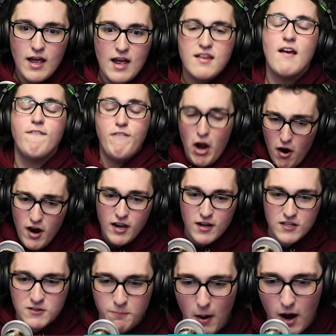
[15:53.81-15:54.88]
It's a very
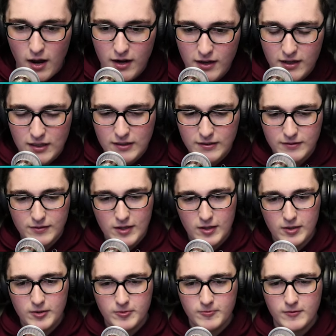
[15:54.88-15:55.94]
good spot. It's not, it's
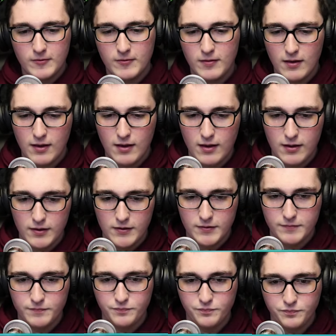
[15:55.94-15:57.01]
not bad. I want to find
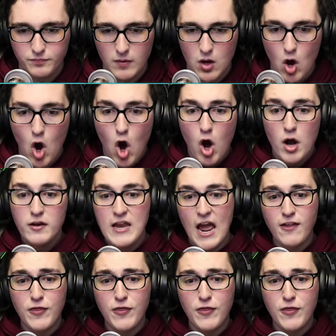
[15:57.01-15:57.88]
some glitch spots.